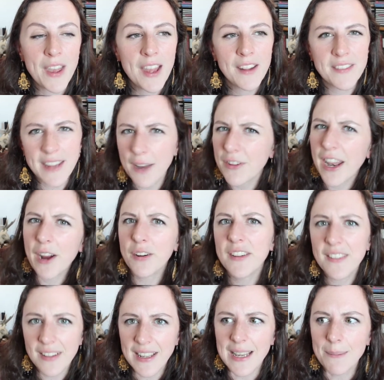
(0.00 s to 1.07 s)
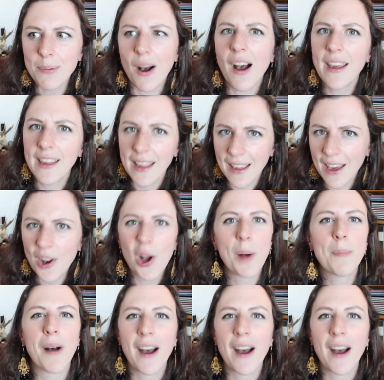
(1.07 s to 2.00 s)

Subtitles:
7 hours sleep, I can get up,